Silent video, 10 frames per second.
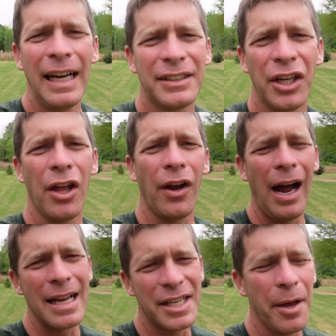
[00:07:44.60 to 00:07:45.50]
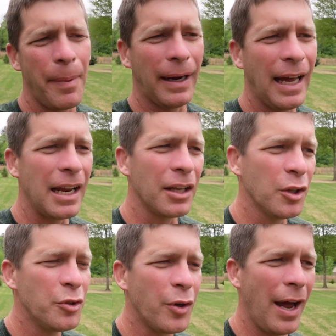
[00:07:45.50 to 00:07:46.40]
That's the other hot tip I kind of
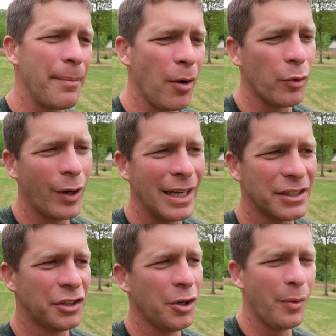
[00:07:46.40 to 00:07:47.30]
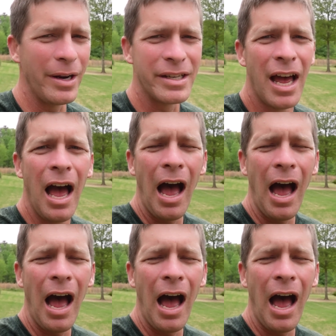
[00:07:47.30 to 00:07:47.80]
alluded to. I hadn't mowed the grass in two weeks.